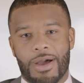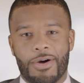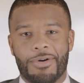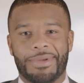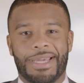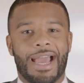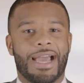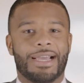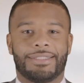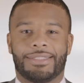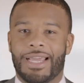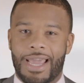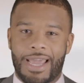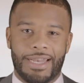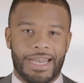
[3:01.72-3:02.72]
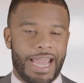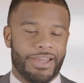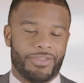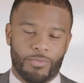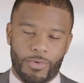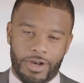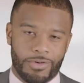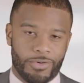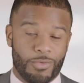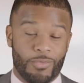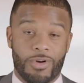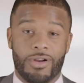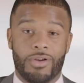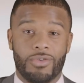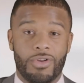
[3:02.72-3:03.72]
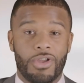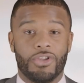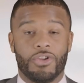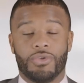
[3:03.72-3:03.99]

my homie Einstein, eighth wonder of the world.